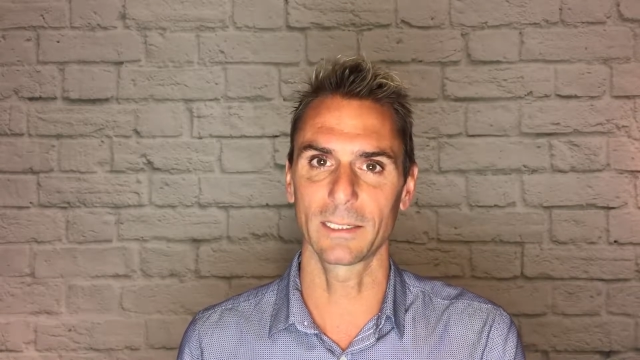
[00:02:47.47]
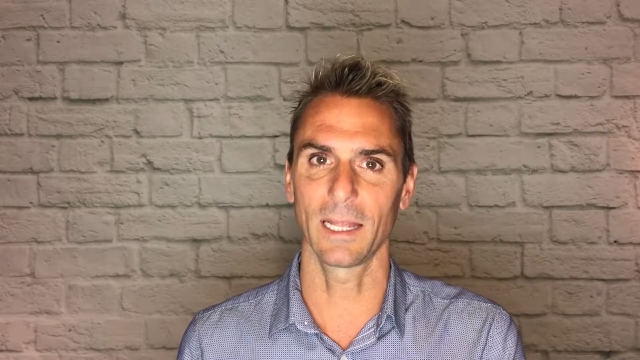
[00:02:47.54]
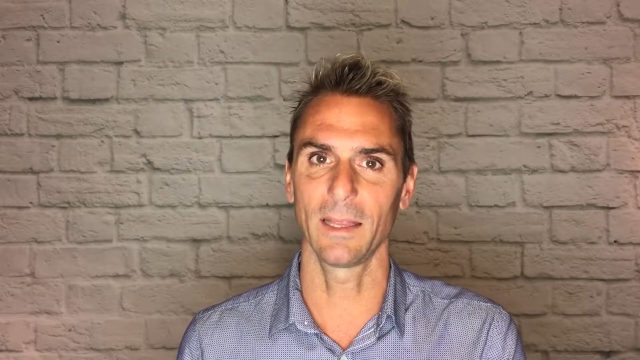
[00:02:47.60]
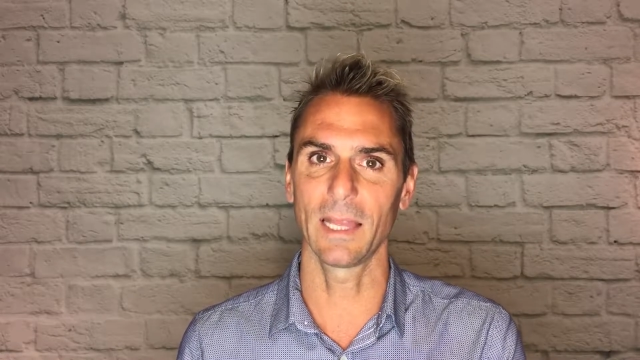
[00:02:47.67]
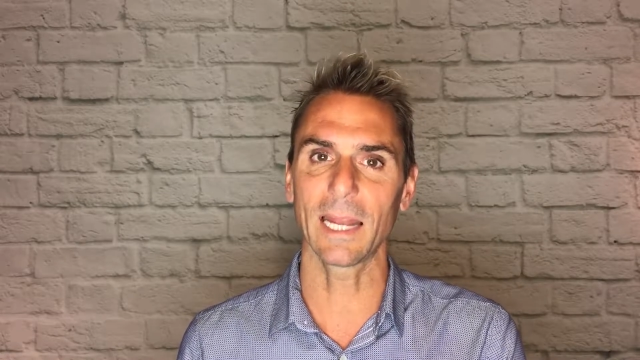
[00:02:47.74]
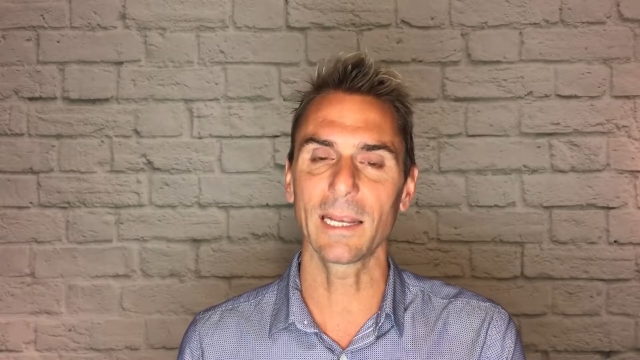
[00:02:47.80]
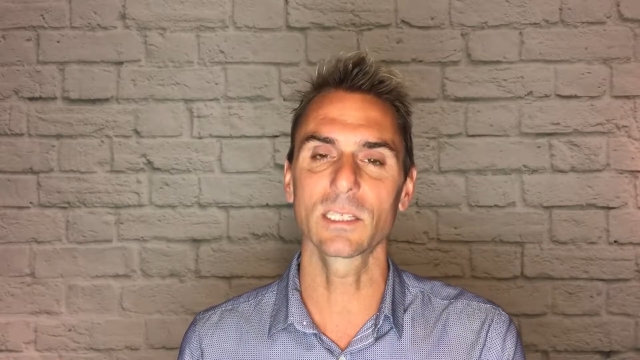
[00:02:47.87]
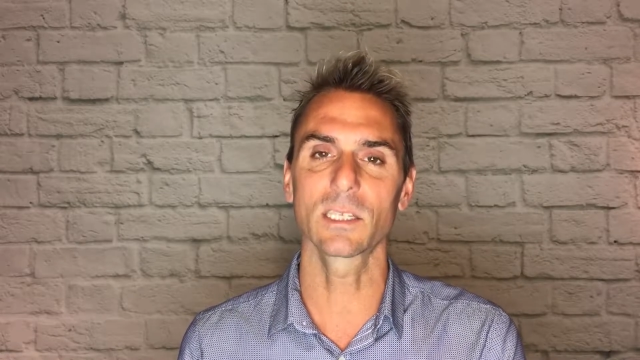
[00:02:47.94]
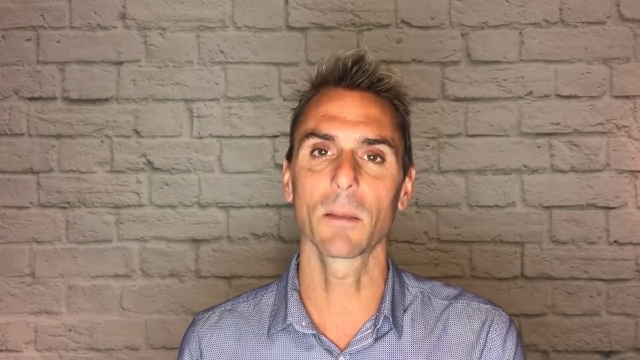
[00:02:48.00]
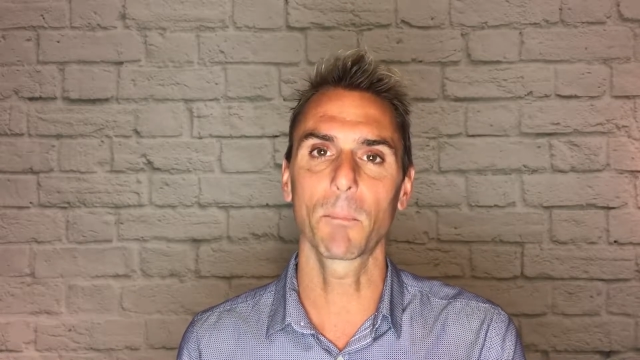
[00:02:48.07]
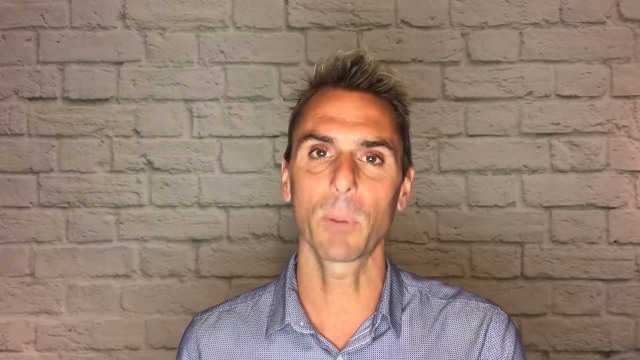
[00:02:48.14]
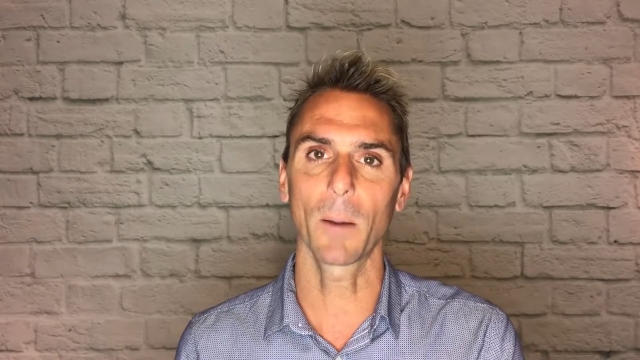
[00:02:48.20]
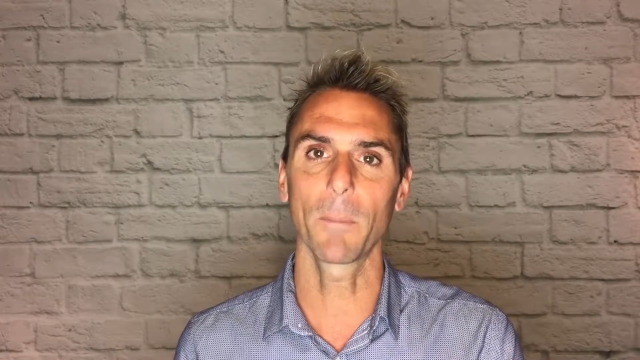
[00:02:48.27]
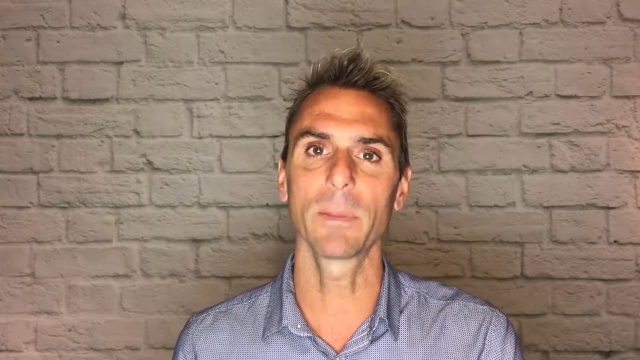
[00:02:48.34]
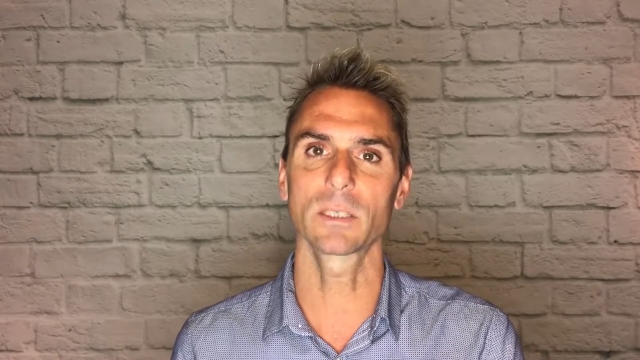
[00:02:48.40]
and that is the
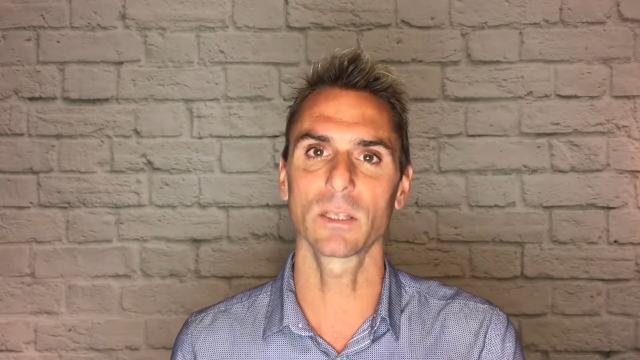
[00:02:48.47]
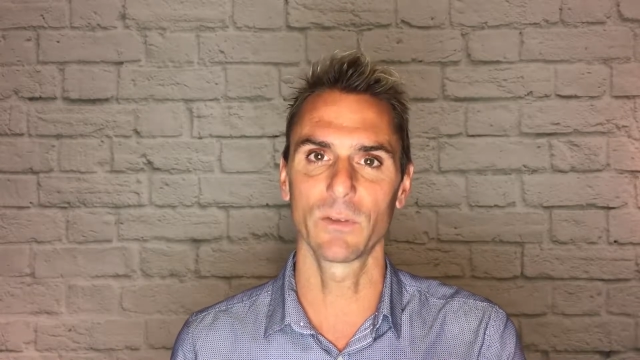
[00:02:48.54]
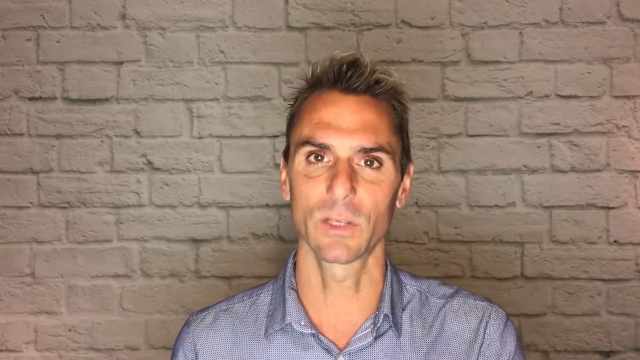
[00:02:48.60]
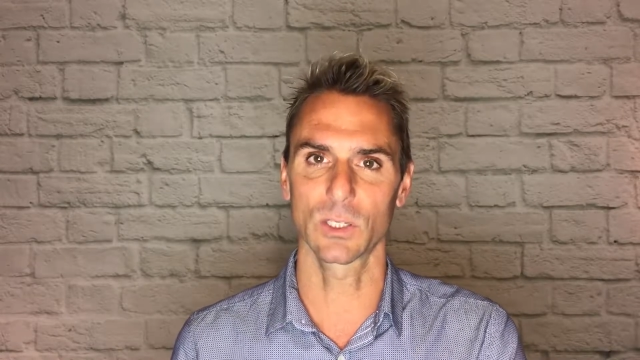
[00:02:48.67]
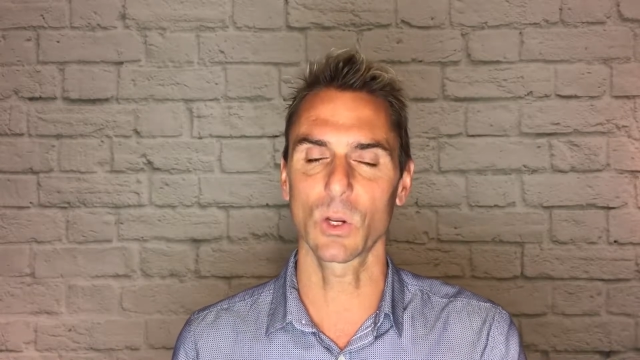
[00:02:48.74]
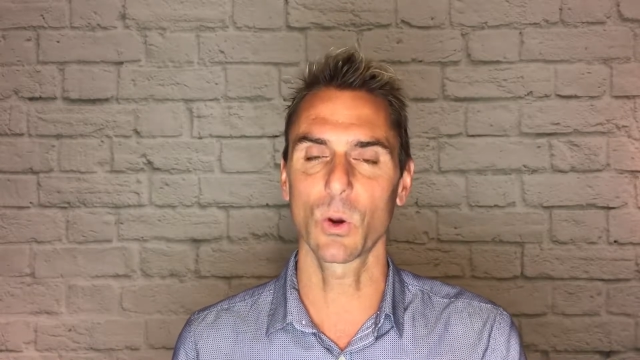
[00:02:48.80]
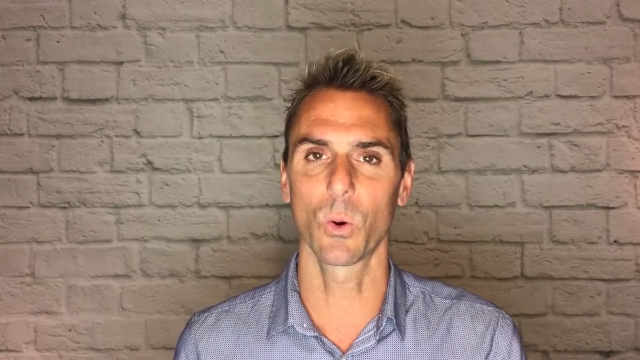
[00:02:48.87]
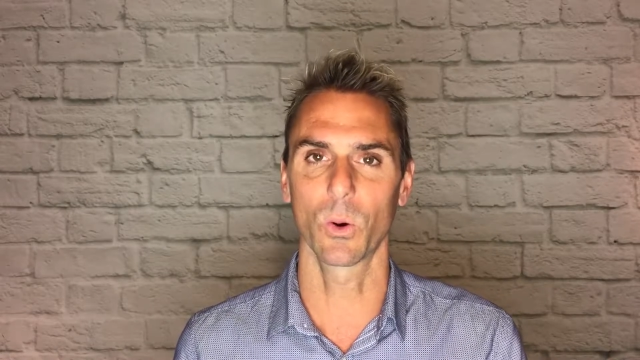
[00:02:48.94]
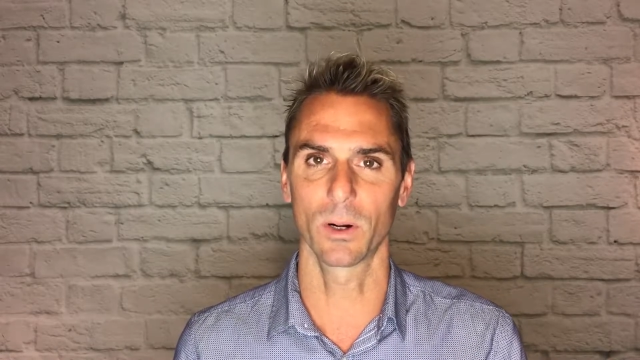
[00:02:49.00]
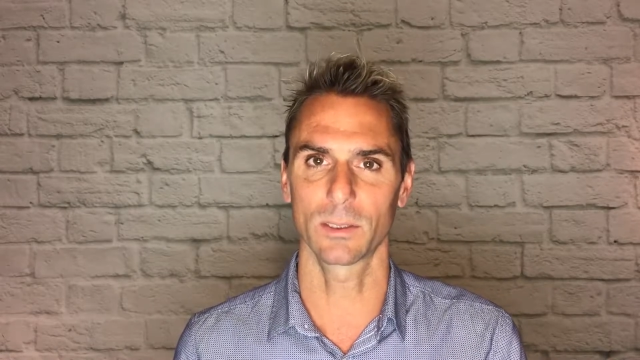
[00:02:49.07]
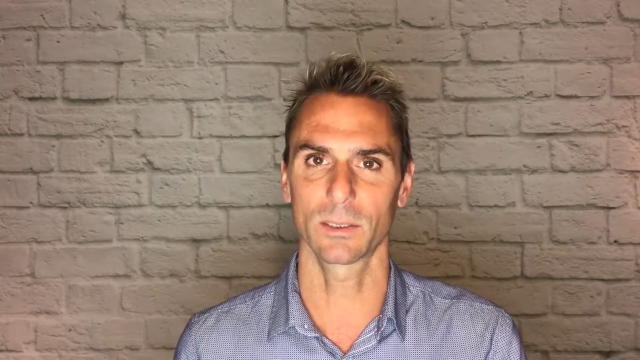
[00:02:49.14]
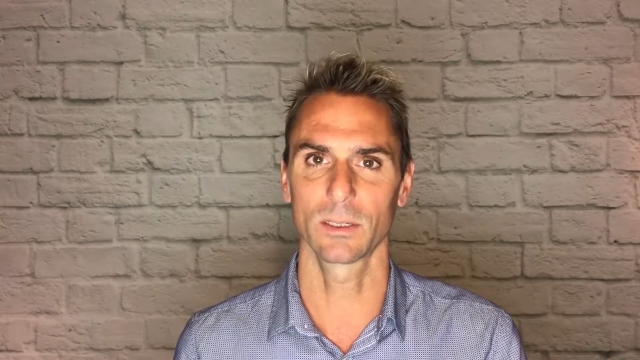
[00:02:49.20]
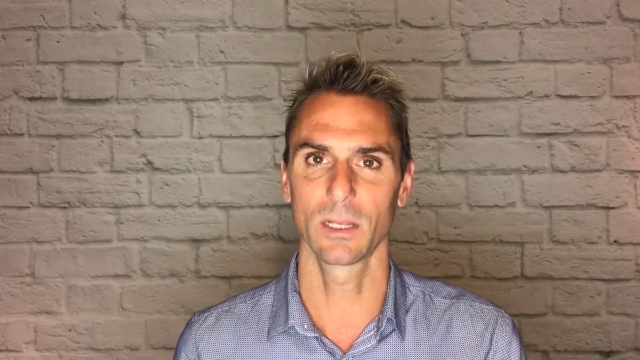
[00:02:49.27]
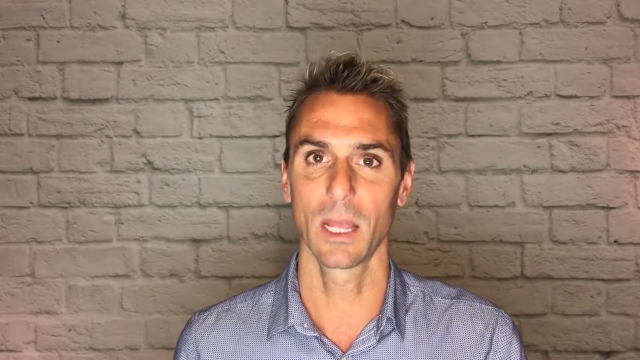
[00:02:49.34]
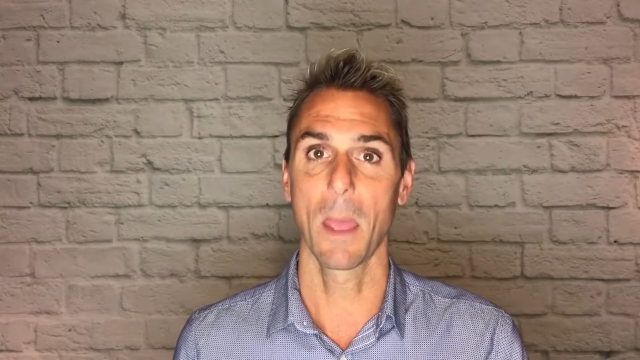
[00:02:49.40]
purpose of this course.